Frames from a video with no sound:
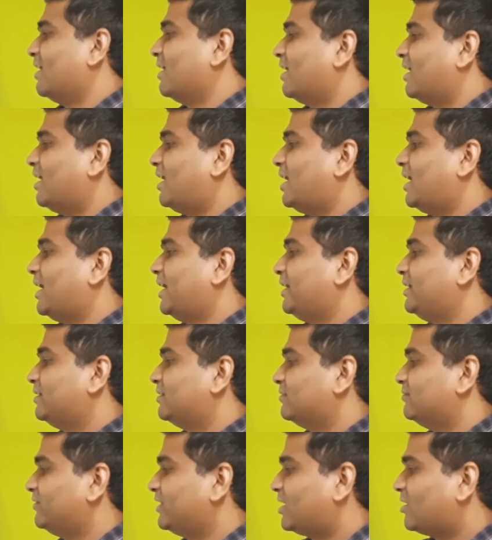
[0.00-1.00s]

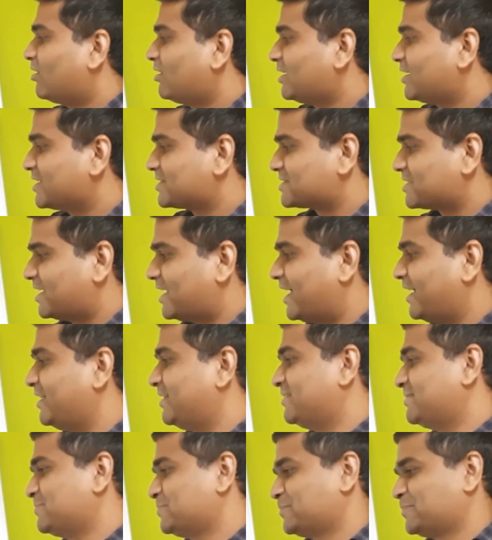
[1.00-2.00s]
and we call it as a
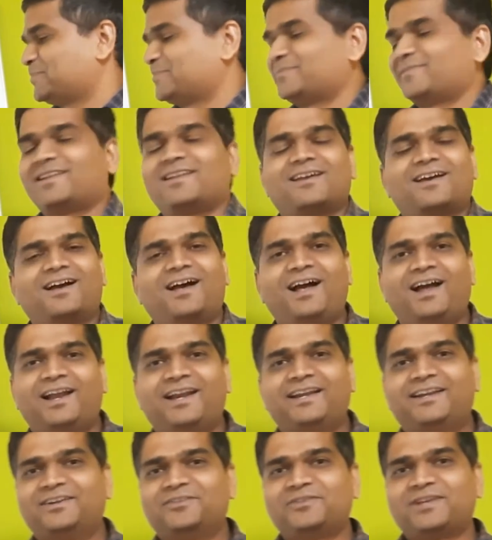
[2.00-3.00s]
line,
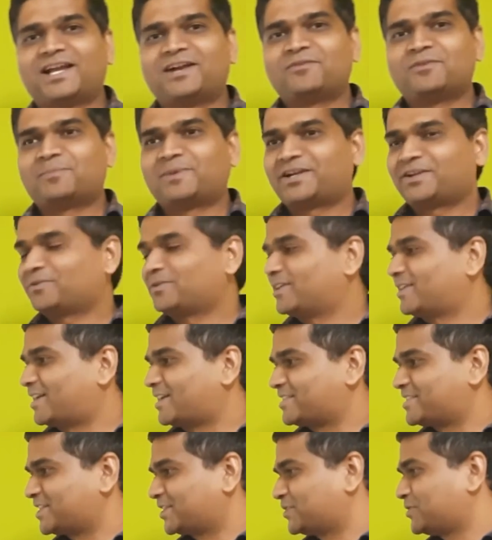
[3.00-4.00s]
and we have a particular
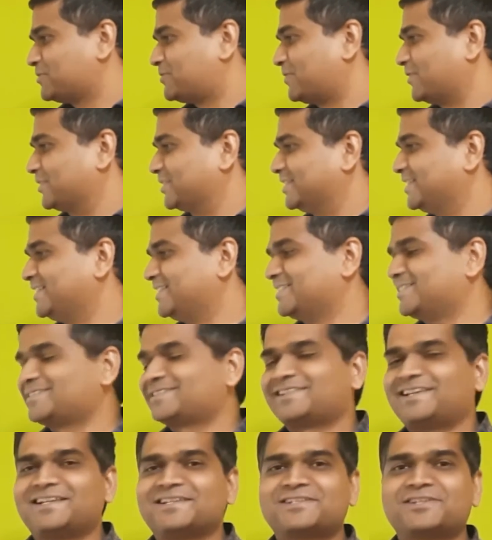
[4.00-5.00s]
adjective for
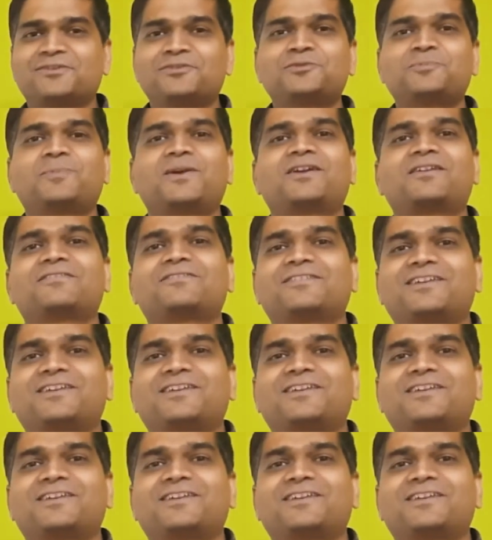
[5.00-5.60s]
this. In south part of